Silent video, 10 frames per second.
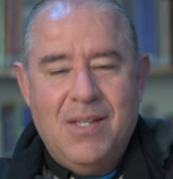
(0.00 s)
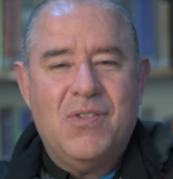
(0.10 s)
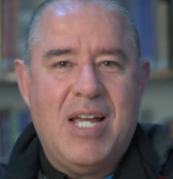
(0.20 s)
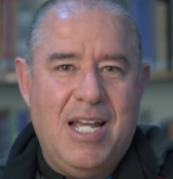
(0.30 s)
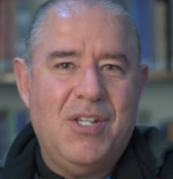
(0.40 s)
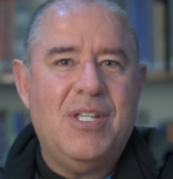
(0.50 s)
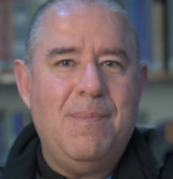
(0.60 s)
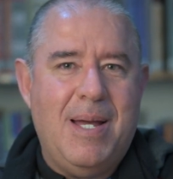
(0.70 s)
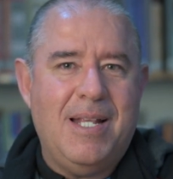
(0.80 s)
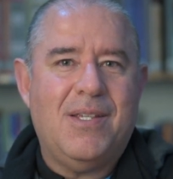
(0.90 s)
science
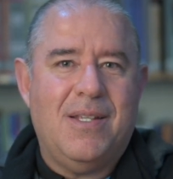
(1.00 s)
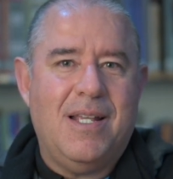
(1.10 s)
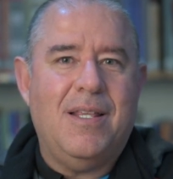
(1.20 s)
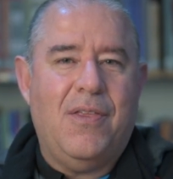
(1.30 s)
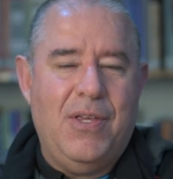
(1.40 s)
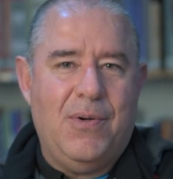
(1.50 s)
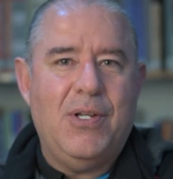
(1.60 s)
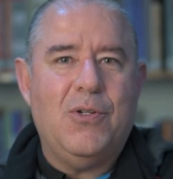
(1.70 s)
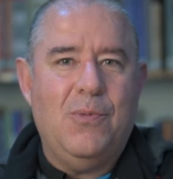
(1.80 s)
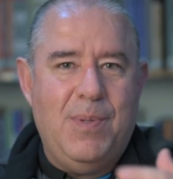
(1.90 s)
demands that the theory
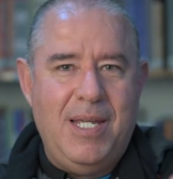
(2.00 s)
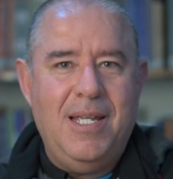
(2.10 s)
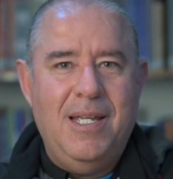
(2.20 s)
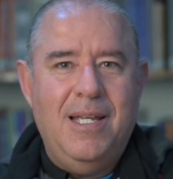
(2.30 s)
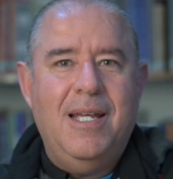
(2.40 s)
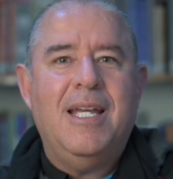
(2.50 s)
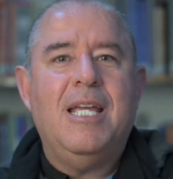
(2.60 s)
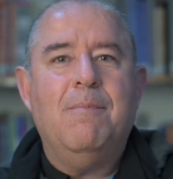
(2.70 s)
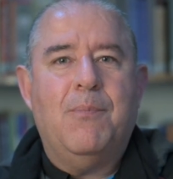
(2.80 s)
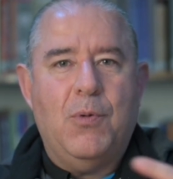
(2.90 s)
should be
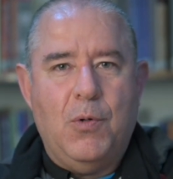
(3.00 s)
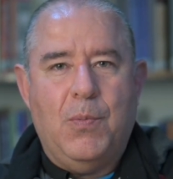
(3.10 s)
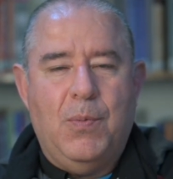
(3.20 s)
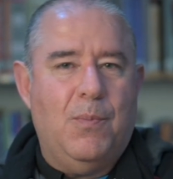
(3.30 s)
improved,